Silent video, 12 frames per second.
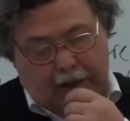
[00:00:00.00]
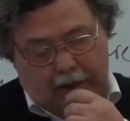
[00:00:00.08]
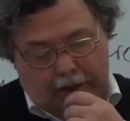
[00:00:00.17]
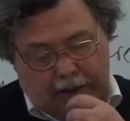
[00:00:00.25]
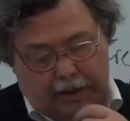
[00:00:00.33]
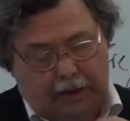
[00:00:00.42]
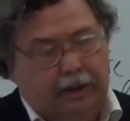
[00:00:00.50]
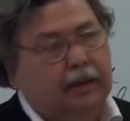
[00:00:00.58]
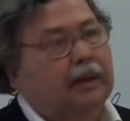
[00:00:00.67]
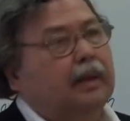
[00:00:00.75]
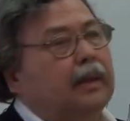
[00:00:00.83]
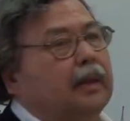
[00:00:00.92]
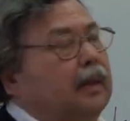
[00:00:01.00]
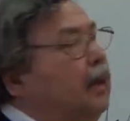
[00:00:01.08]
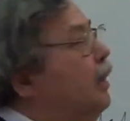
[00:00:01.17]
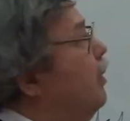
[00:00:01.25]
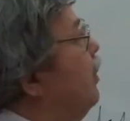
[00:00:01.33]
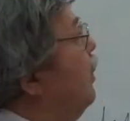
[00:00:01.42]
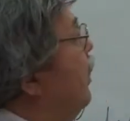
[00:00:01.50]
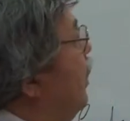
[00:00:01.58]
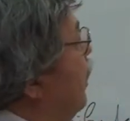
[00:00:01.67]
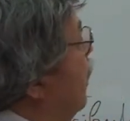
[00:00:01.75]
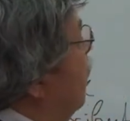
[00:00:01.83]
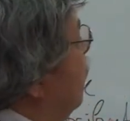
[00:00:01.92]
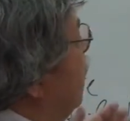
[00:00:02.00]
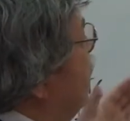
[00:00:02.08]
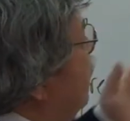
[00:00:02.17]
All right, now we